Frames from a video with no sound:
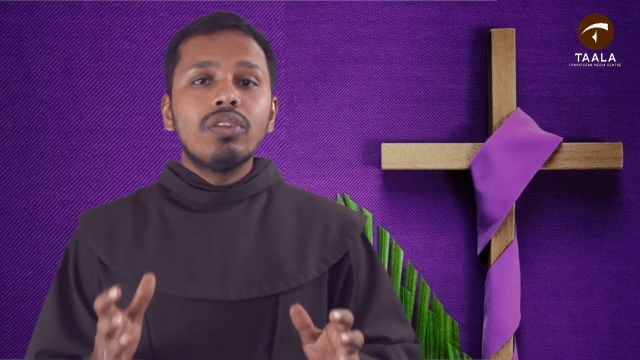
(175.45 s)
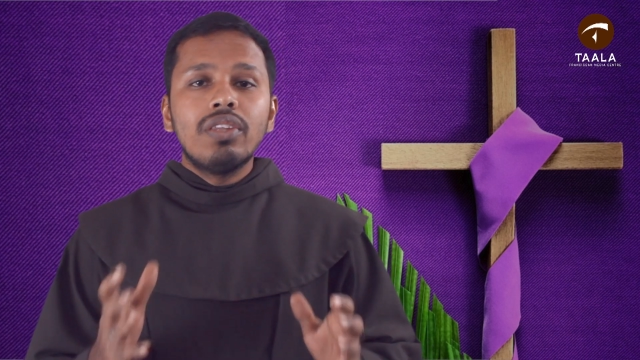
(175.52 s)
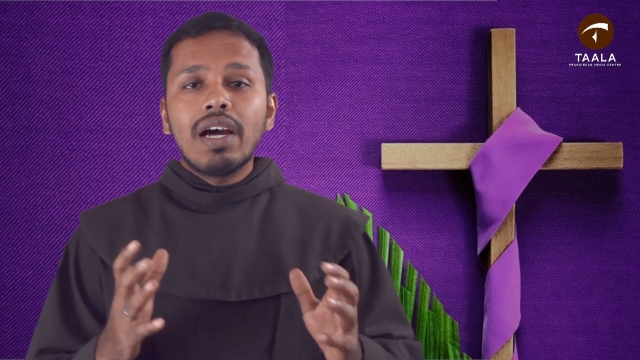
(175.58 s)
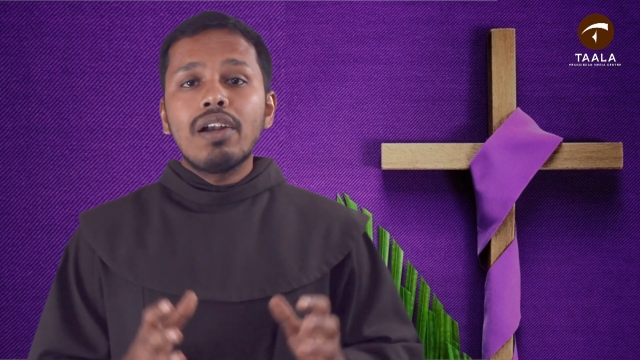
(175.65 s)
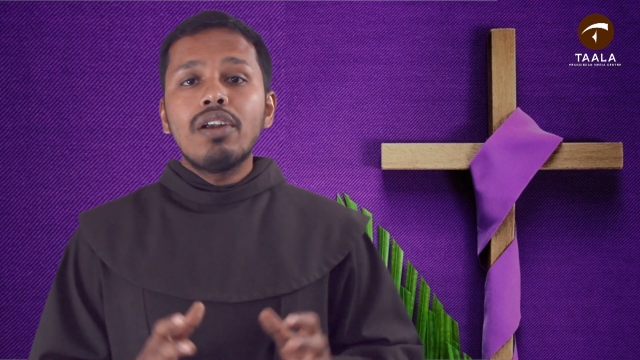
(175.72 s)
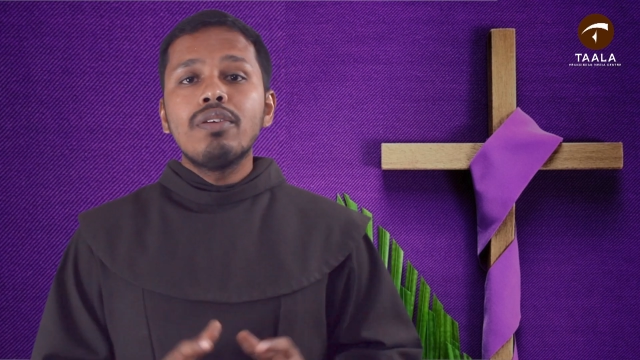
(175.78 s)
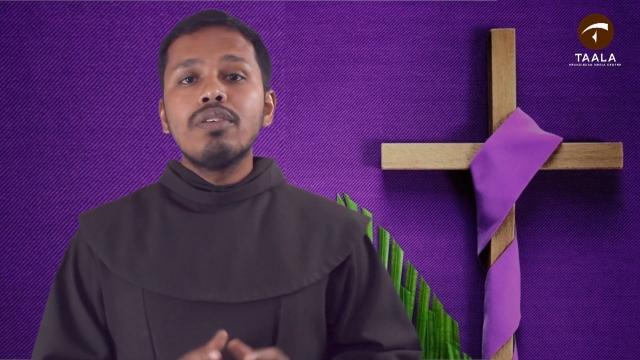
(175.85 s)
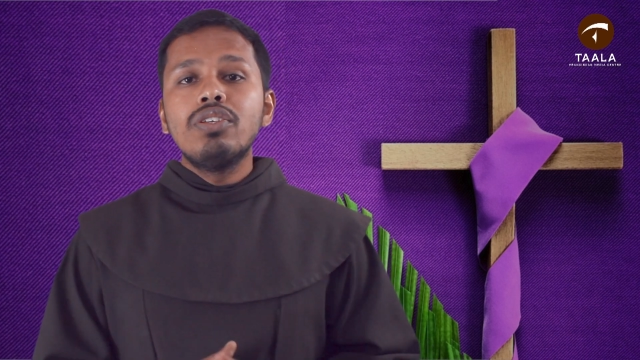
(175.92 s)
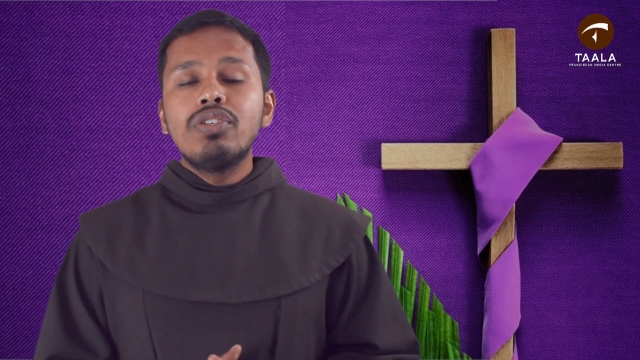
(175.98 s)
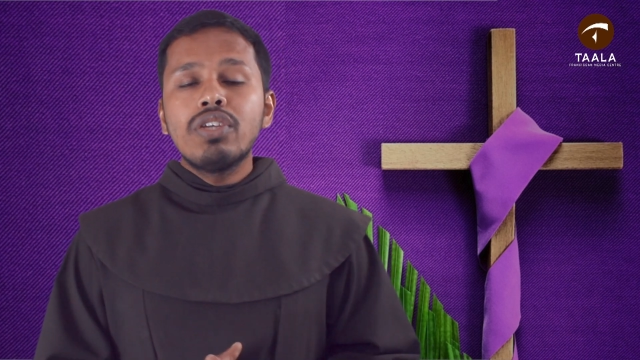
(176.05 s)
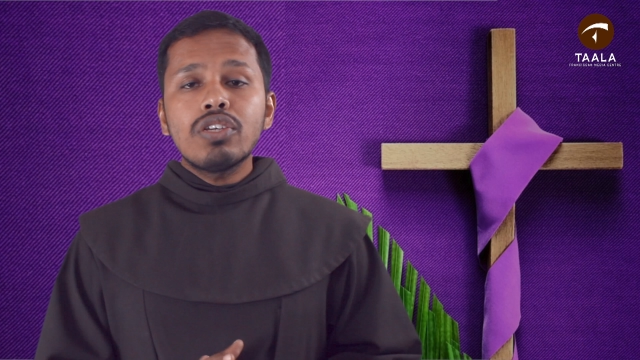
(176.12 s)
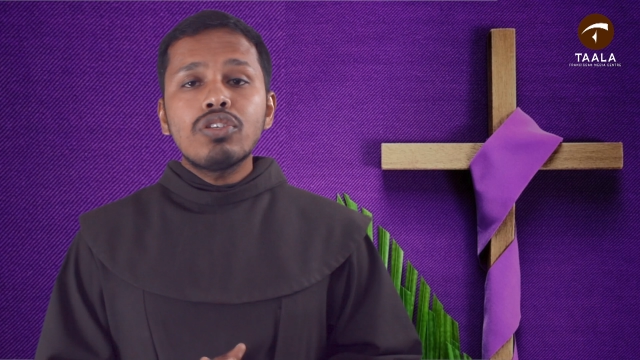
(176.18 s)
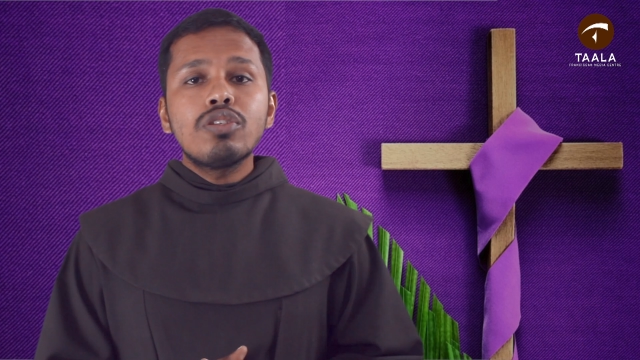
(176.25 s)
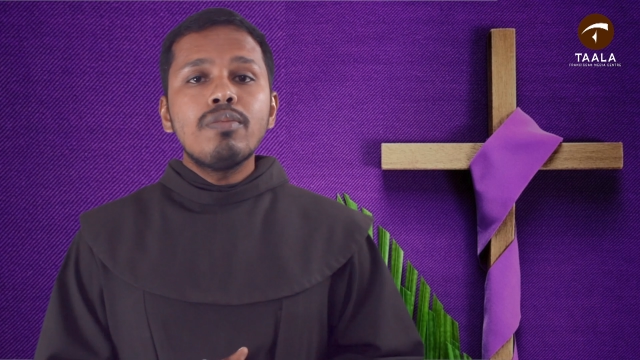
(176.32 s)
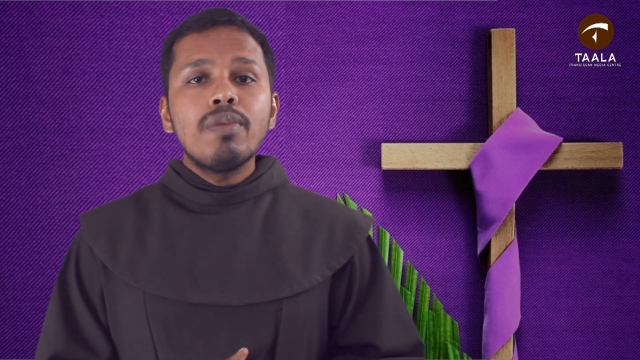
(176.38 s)
that
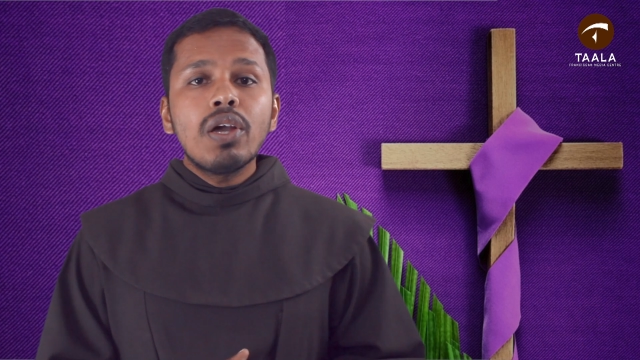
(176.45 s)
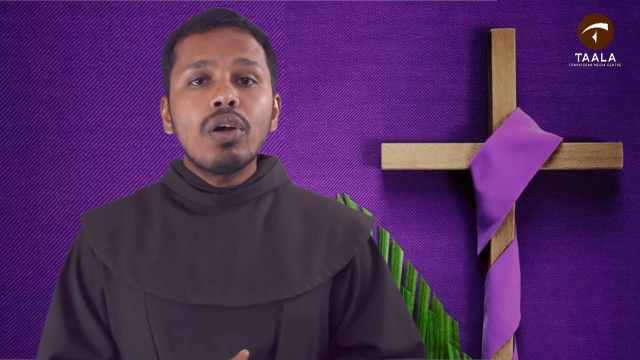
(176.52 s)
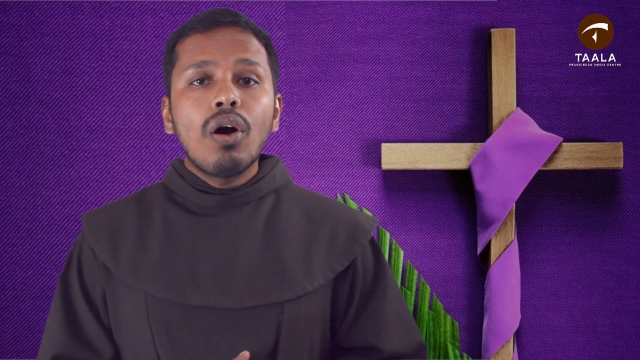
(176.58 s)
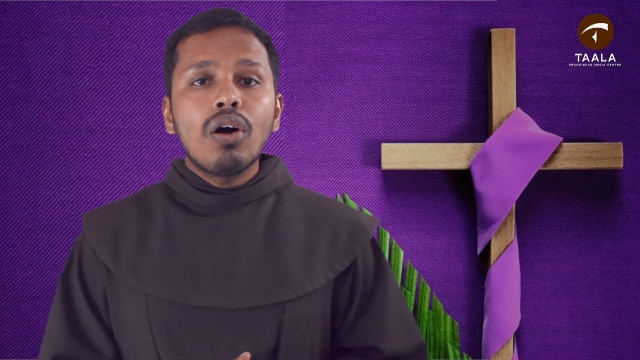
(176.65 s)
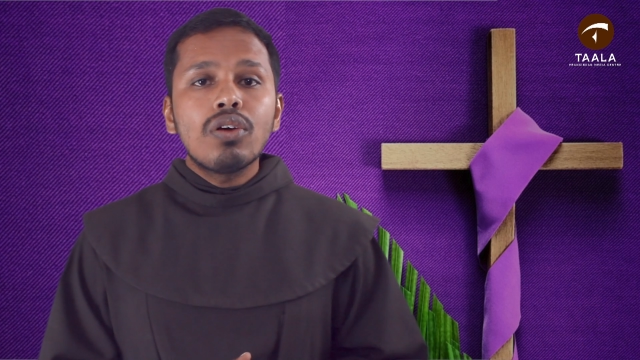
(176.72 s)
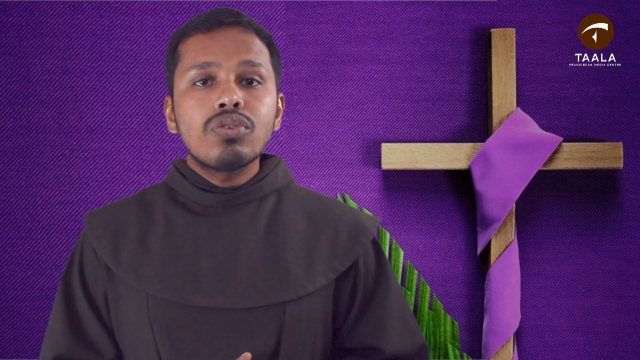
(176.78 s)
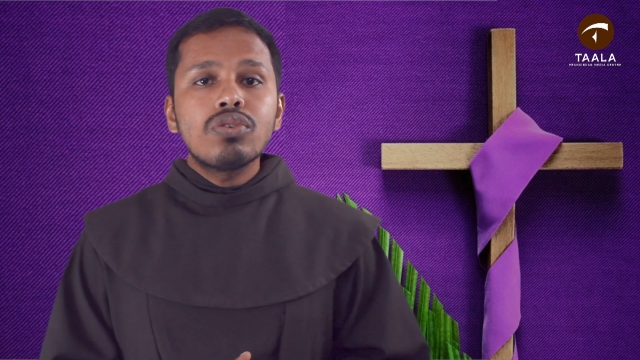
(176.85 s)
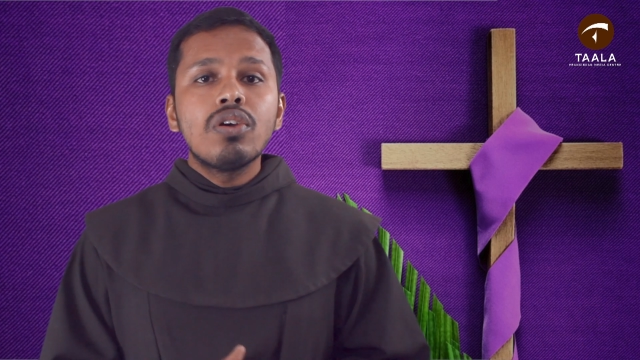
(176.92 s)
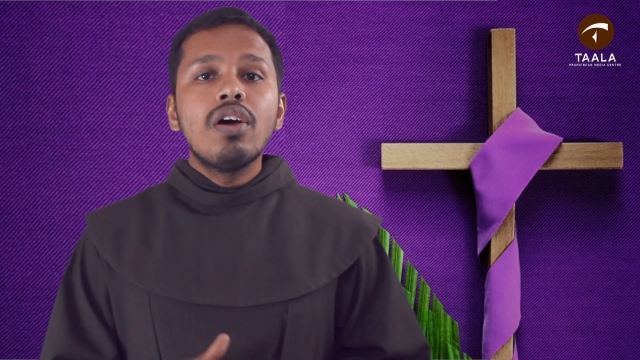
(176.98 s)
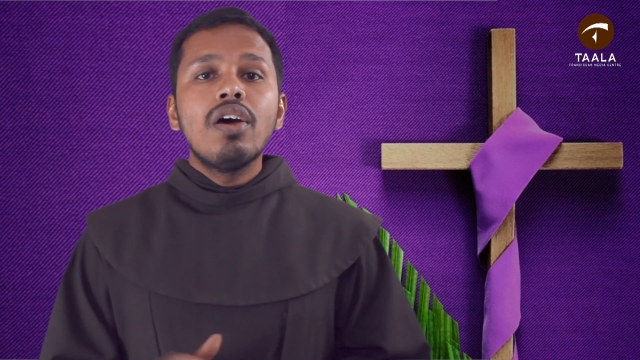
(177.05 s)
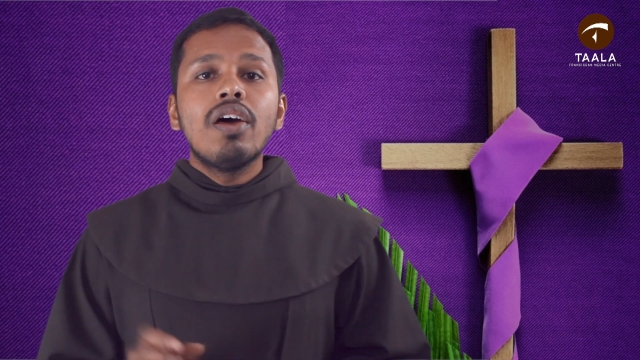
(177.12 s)
just because